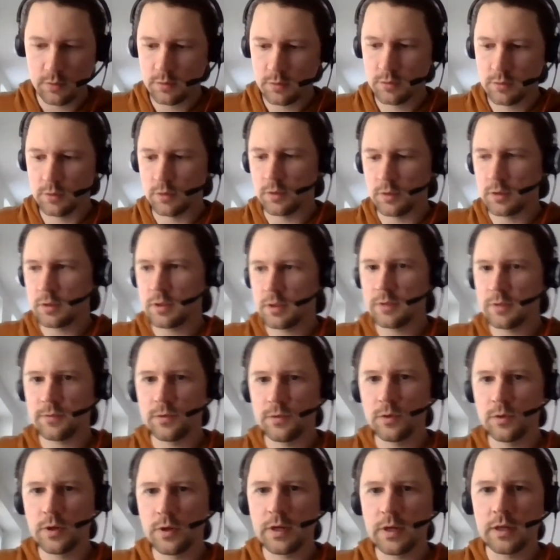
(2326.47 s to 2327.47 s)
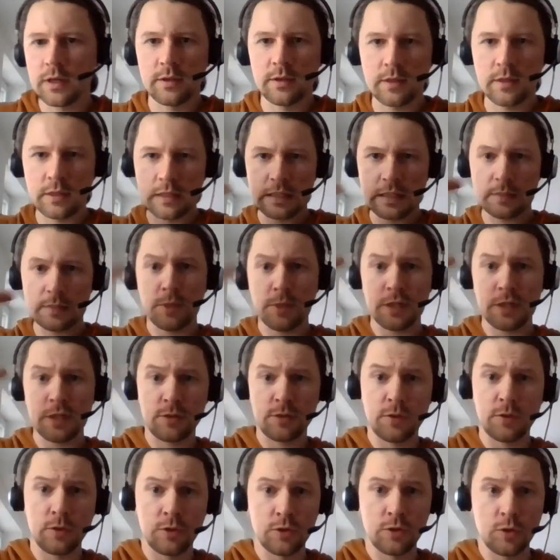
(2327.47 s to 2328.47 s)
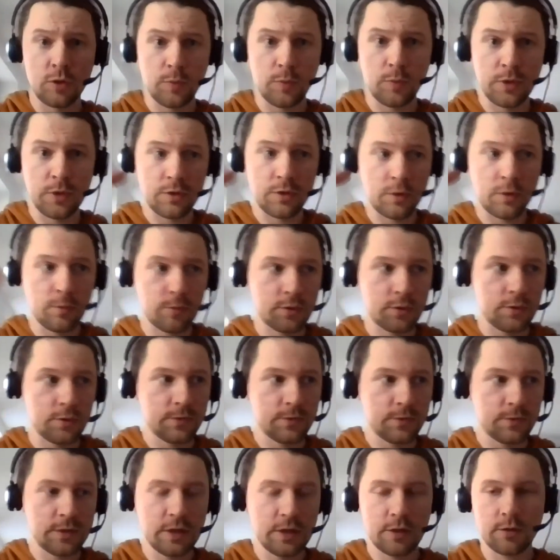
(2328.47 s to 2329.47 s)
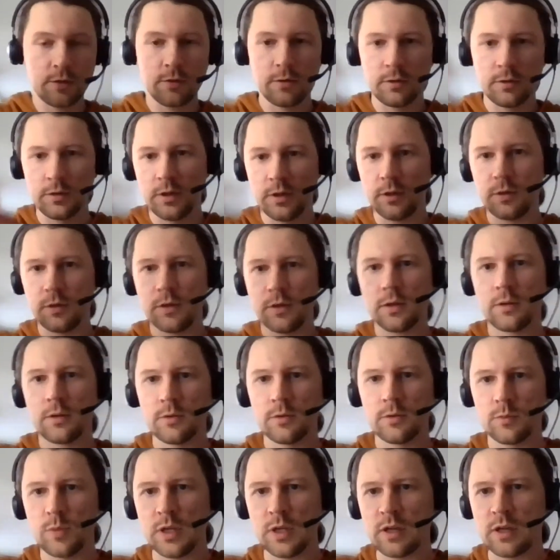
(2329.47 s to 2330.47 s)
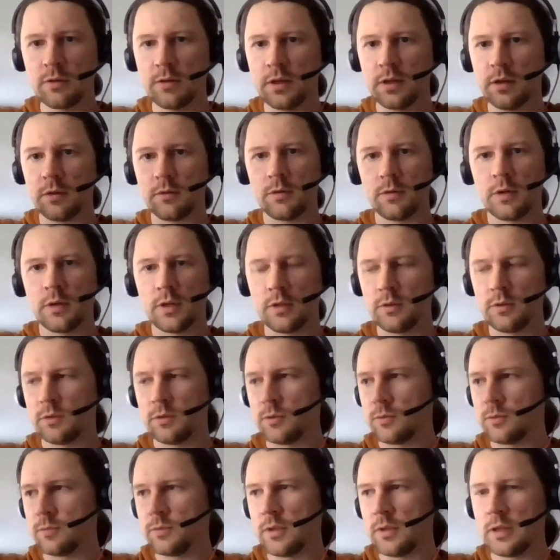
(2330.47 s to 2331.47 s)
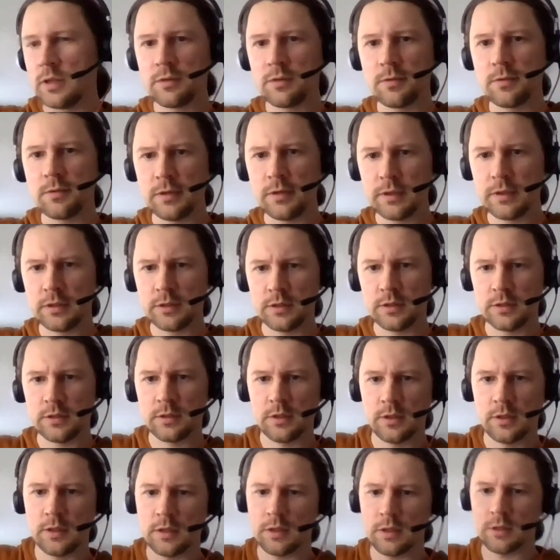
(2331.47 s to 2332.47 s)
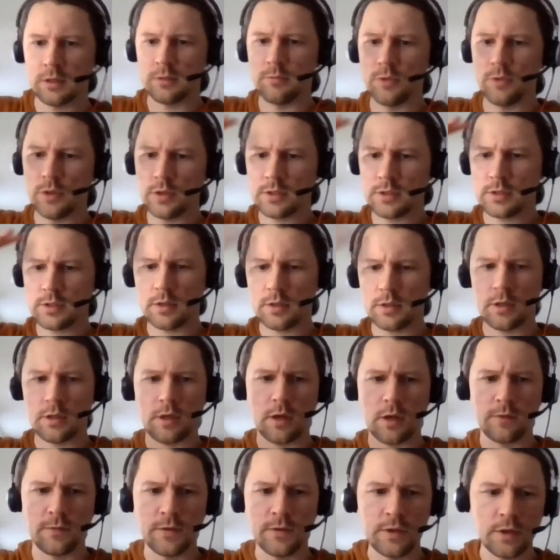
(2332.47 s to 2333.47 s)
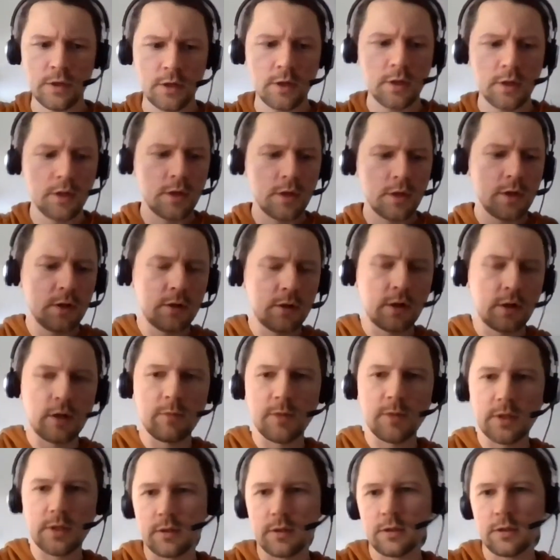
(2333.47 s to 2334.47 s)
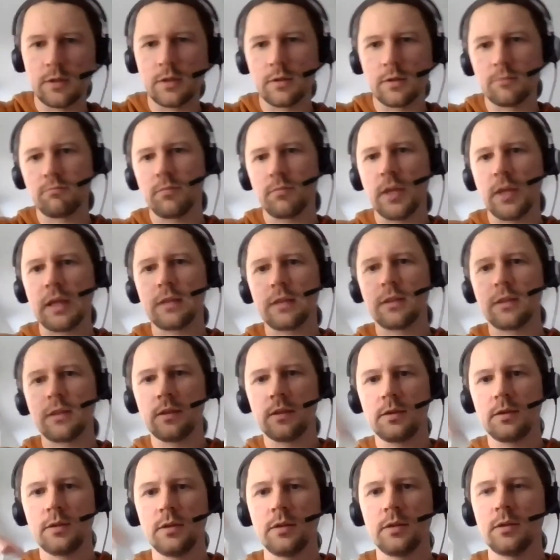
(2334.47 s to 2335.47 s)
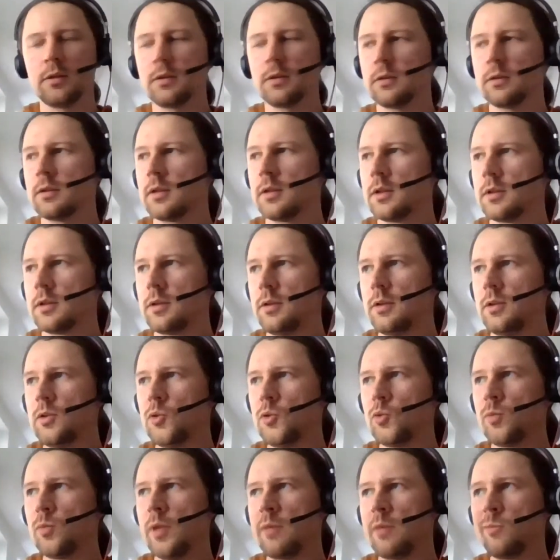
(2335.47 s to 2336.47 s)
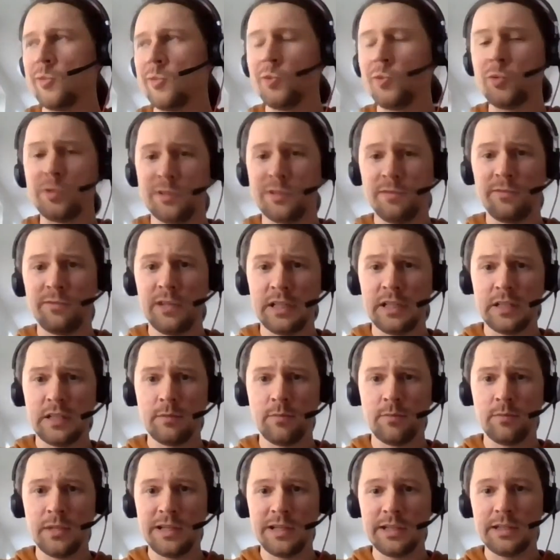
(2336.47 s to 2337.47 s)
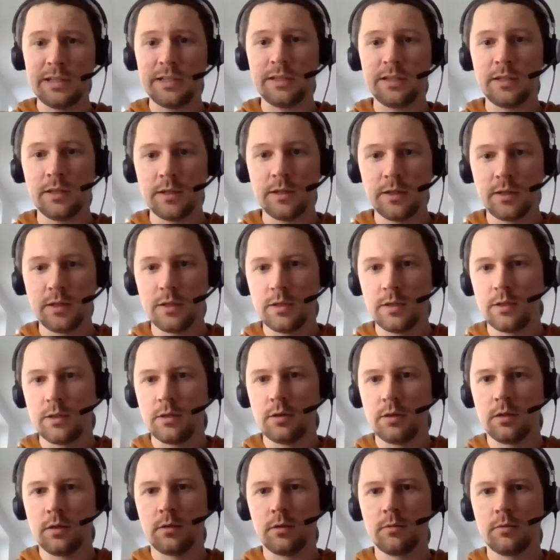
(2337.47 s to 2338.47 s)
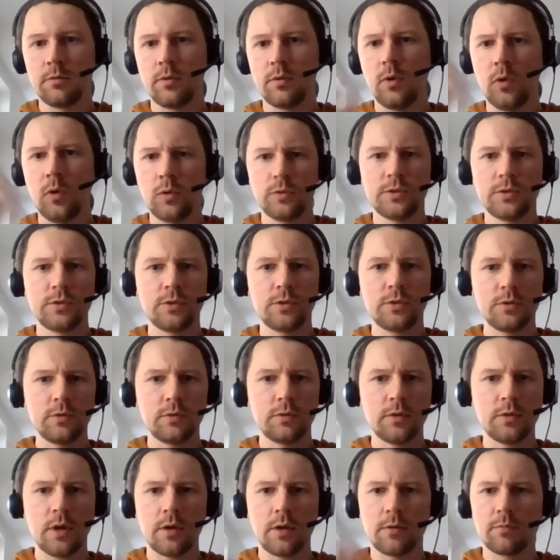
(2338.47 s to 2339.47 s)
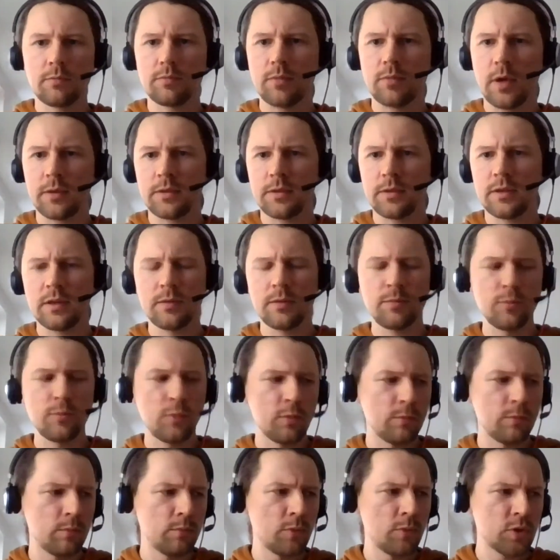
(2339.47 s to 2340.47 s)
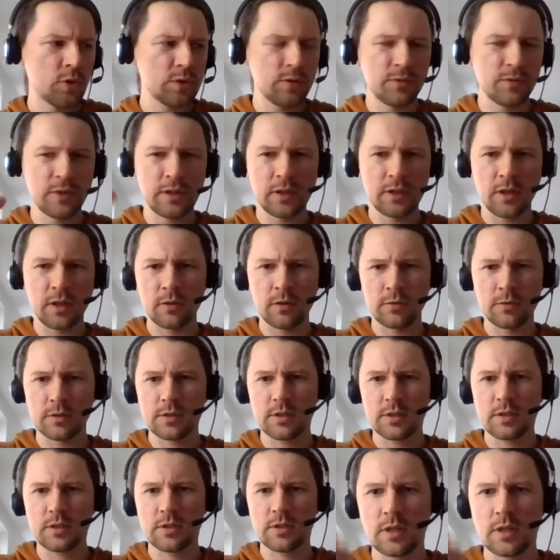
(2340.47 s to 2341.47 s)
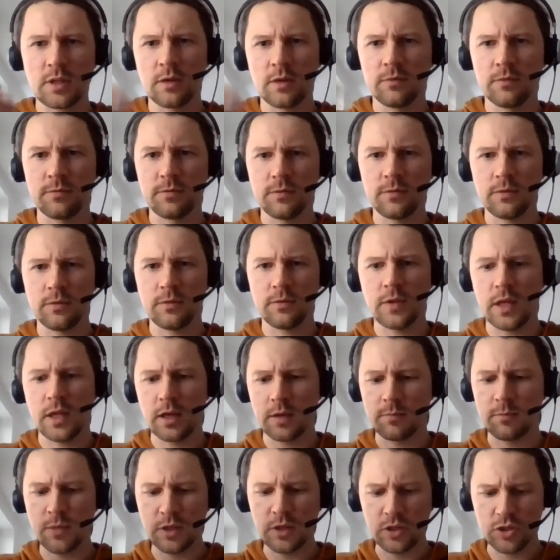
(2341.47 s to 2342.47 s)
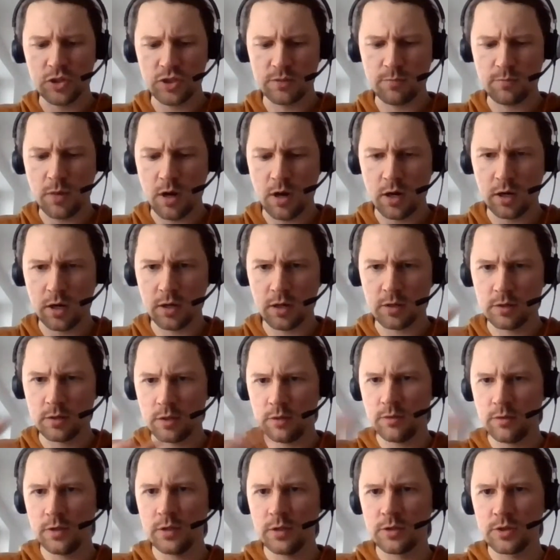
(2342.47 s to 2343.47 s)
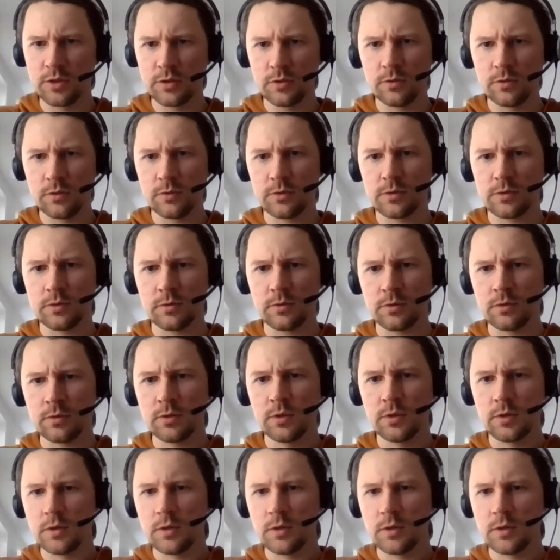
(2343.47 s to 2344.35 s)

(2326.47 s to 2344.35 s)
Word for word: So, and if you can then express your job in terms of SQL, then you can use BigQuery or I don't know the equivalent in AWS uh, Athena, right? But uh, like then uh, you maybe lose some flexibility. Uh, also, exactly. Uh, I think most of the clouds have like managed Spark that you can just also